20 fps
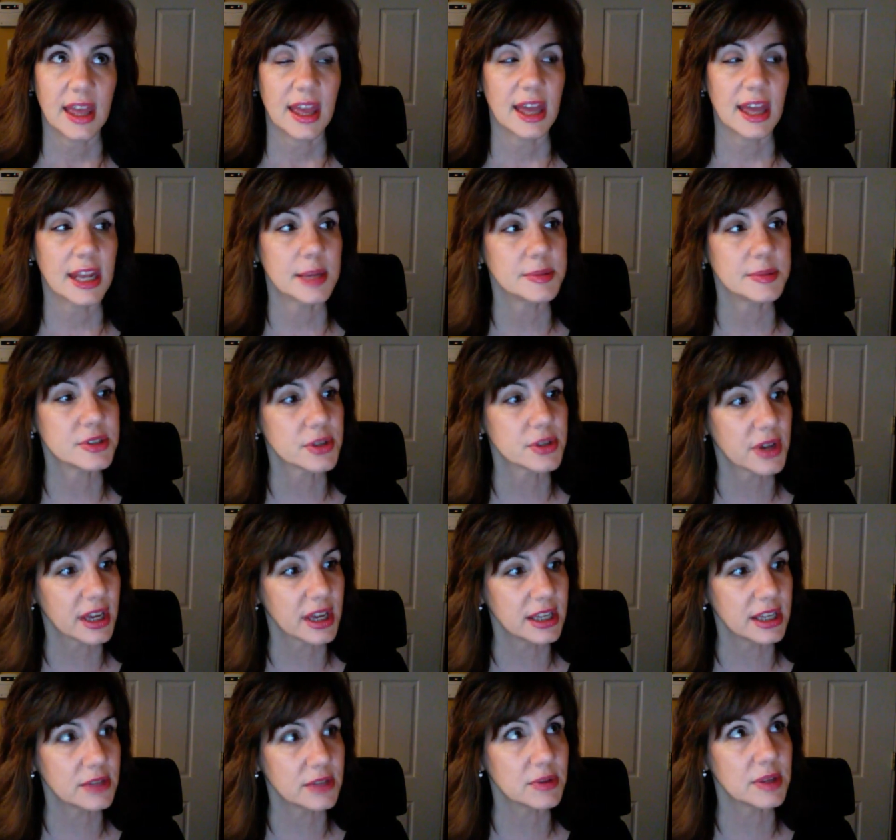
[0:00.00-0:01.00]
And I'm
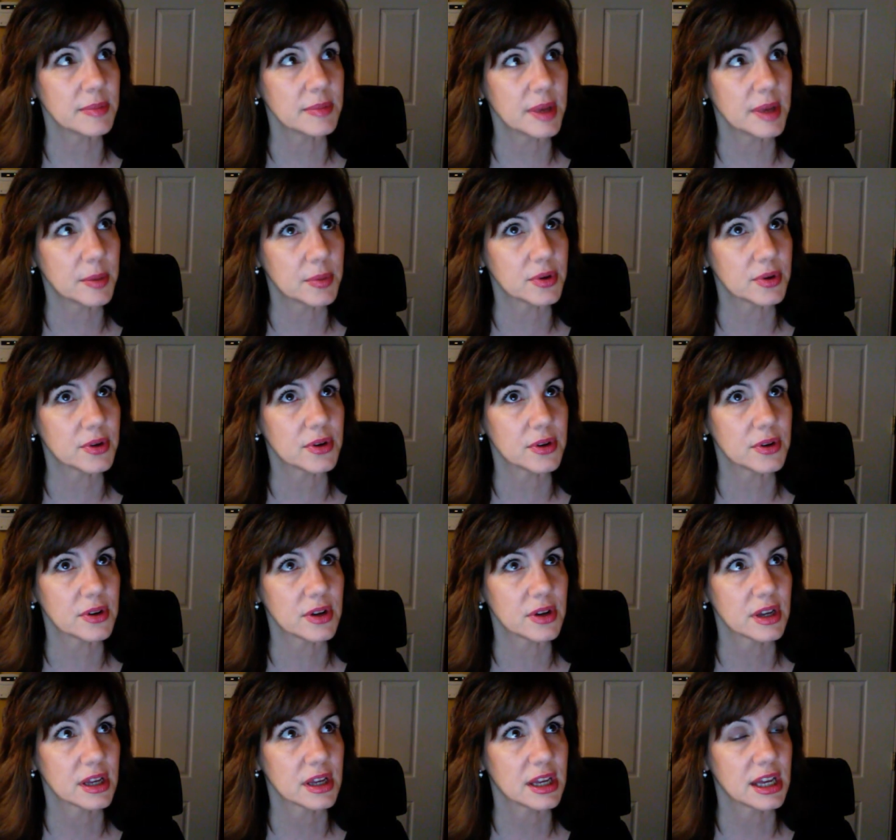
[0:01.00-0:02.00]
trying to remember.
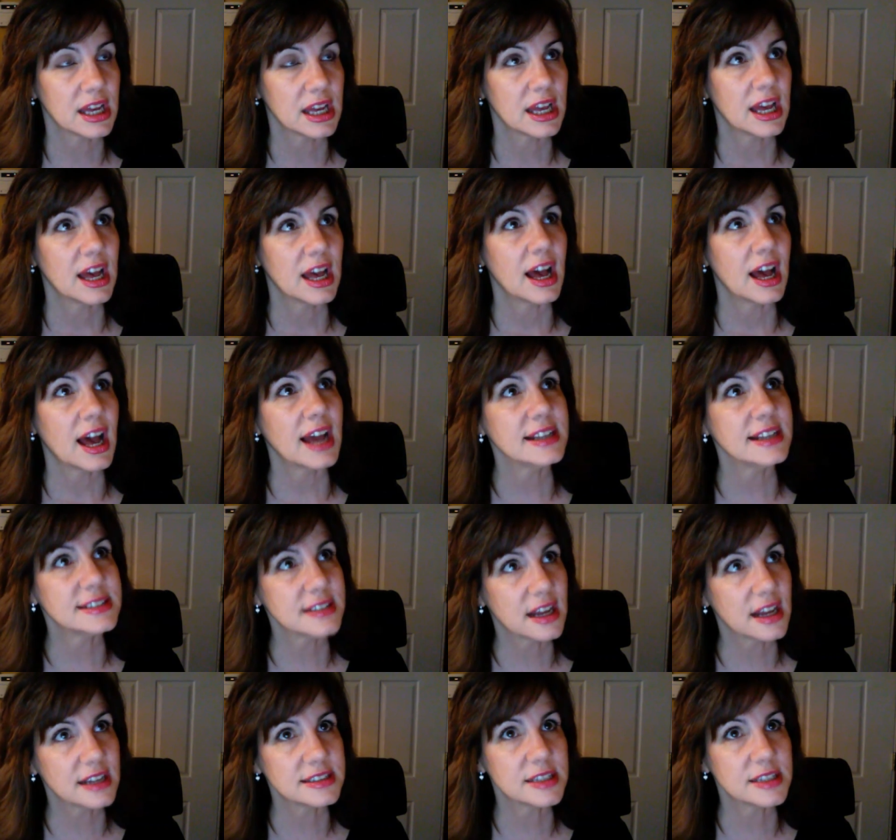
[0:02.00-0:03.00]
I
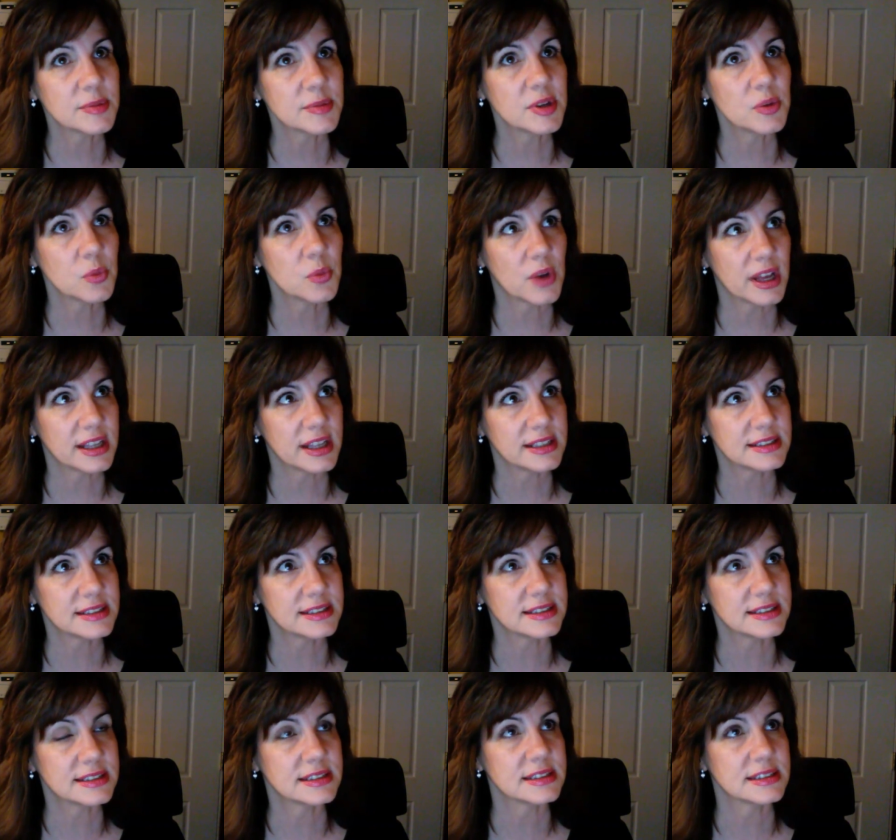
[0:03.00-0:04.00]
saw someone once
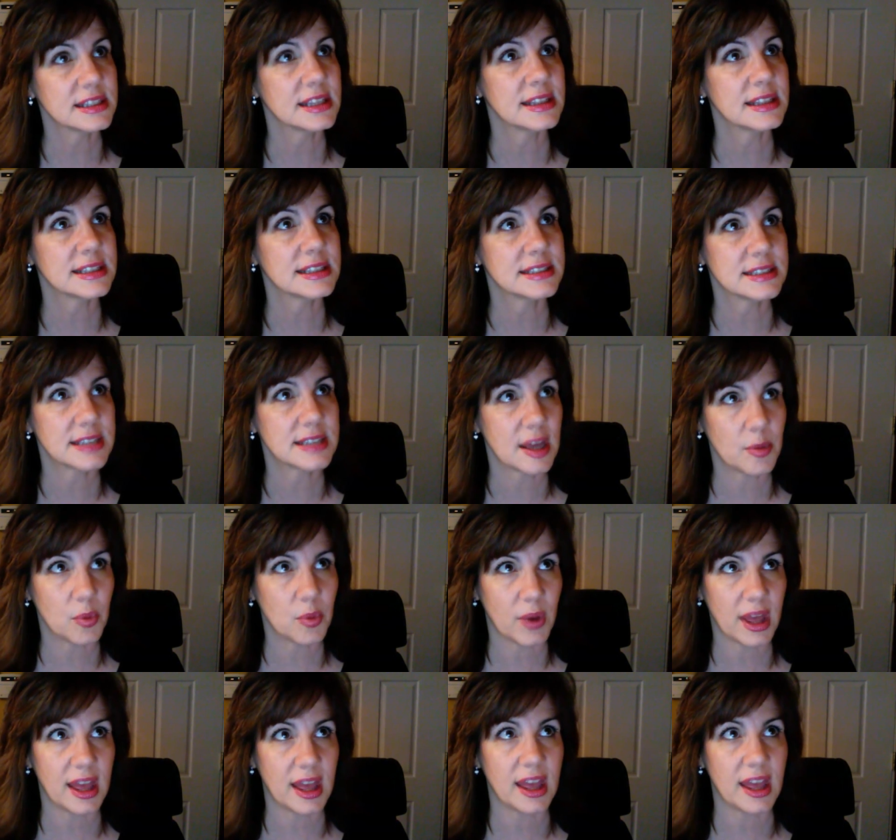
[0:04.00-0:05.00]
in the
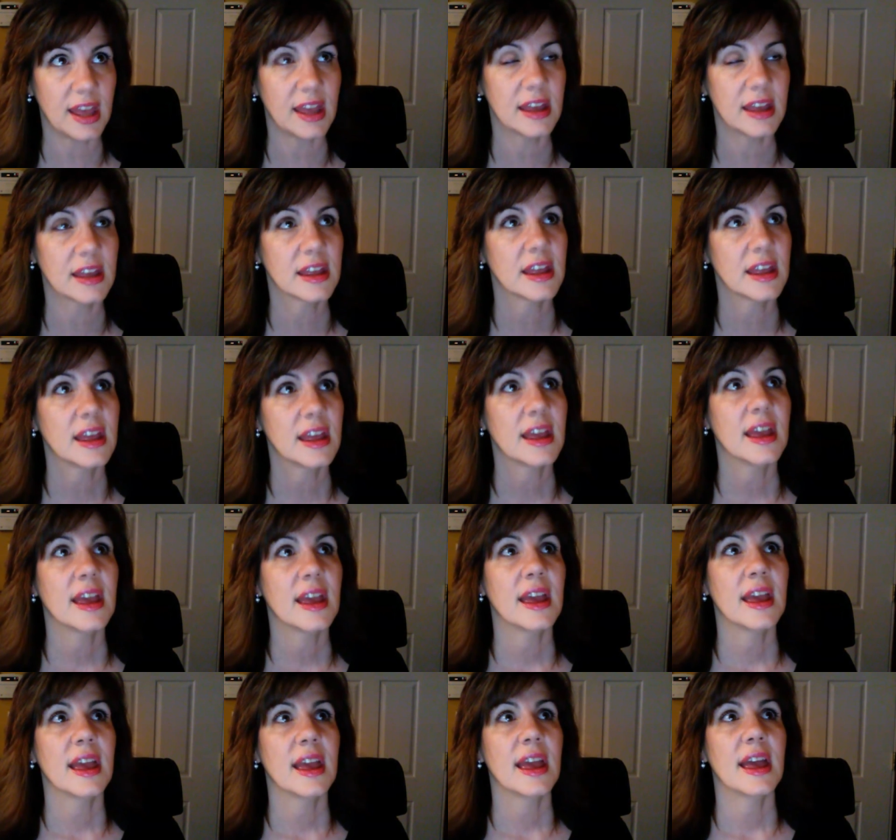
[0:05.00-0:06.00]
subway
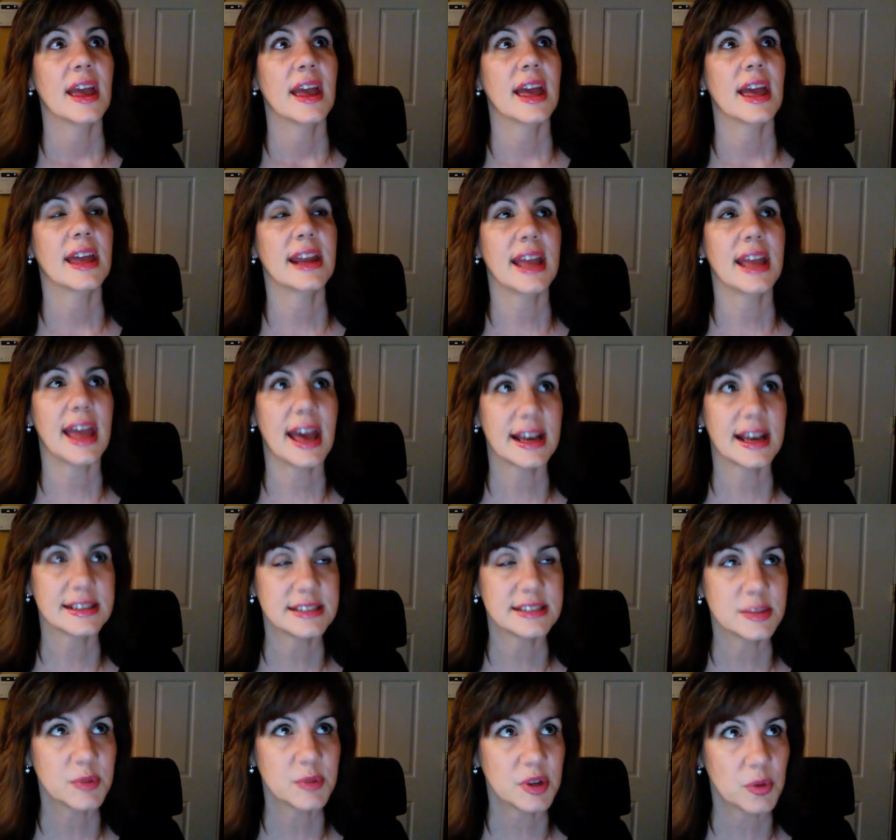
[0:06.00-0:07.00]
and I asked
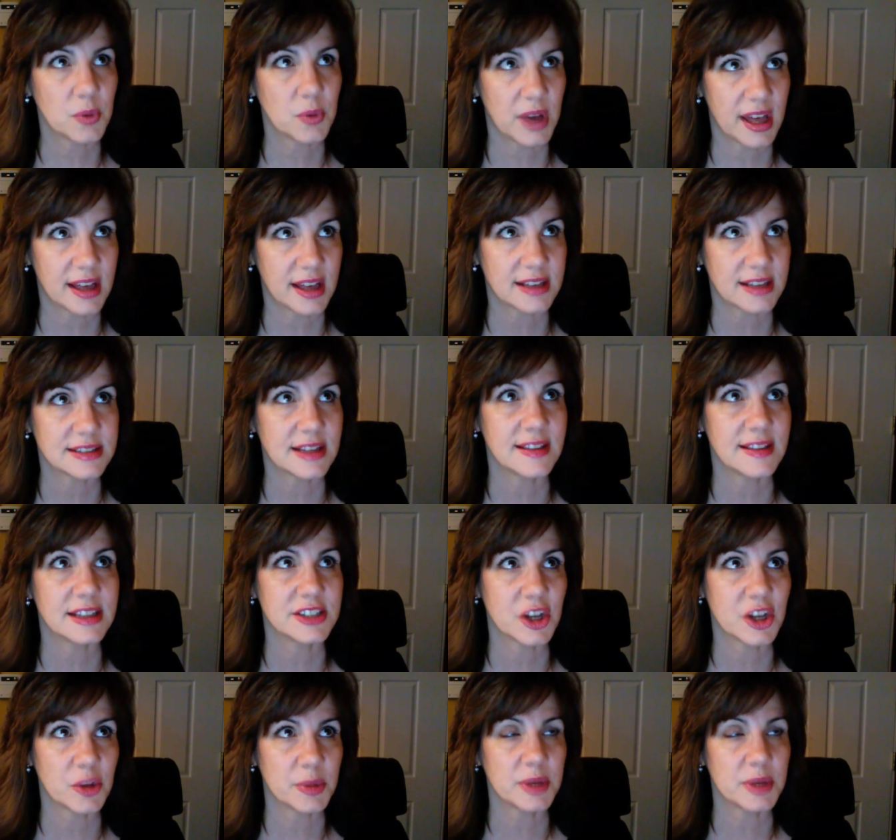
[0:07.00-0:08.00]
them what it was and they
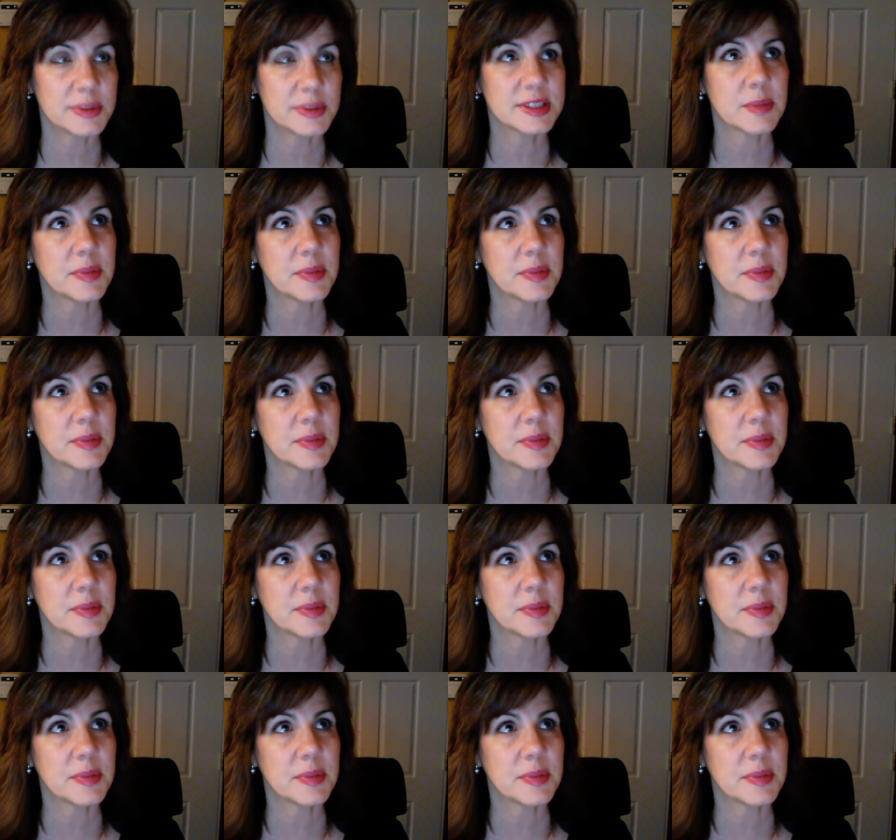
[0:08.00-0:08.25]
told me it was a